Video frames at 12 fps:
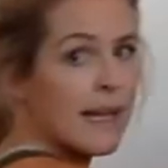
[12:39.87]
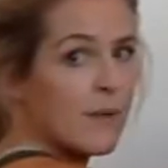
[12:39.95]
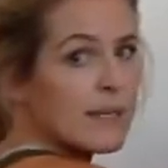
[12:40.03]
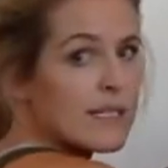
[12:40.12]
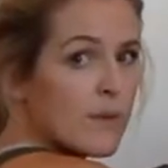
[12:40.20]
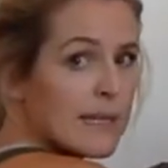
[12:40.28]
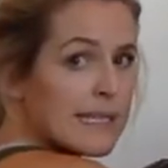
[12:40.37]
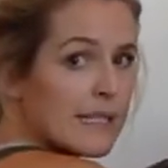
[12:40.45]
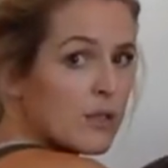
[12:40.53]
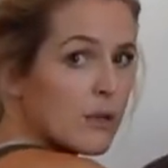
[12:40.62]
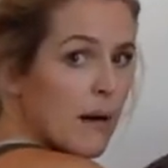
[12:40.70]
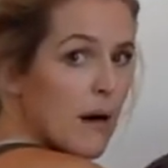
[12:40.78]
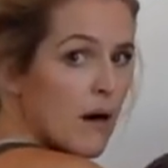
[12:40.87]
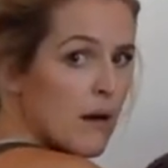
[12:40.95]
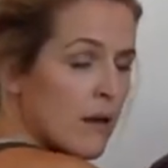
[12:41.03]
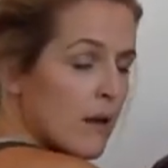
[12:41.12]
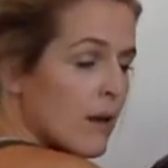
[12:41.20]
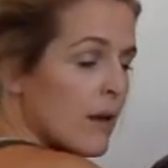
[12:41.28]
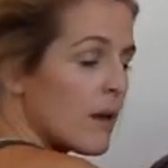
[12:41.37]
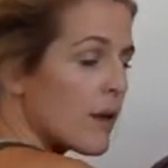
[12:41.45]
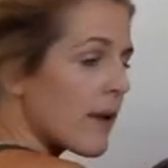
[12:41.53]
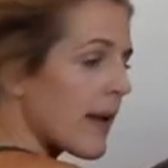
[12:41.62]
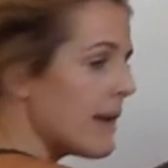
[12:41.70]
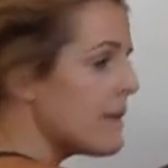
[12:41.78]
and we squeeze into a ball,
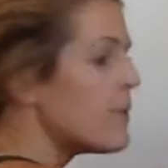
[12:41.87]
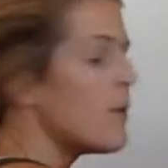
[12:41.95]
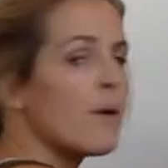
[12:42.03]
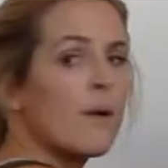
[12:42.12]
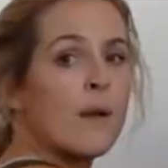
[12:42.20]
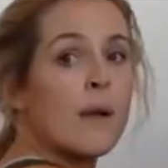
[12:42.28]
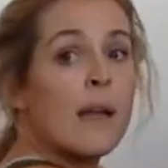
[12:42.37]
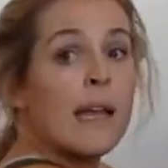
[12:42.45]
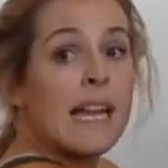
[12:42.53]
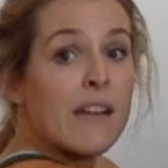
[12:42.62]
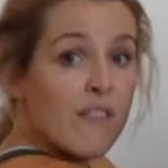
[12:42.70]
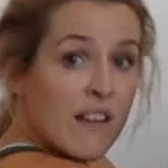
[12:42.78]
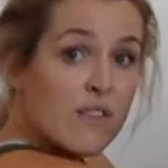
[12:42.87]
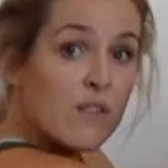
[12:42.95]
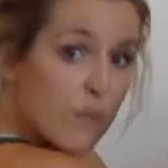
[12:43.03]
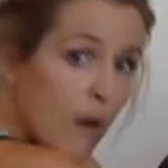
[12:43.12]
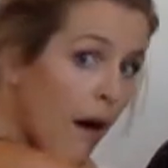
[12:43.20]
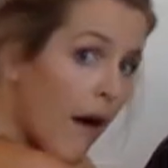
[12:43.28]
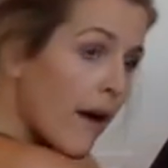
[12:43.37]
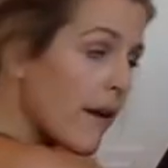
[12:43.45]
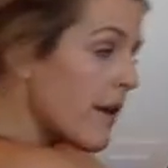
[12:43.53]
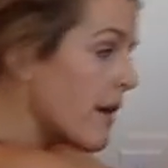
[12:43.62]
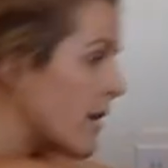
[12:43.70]
okay? If that's too hard,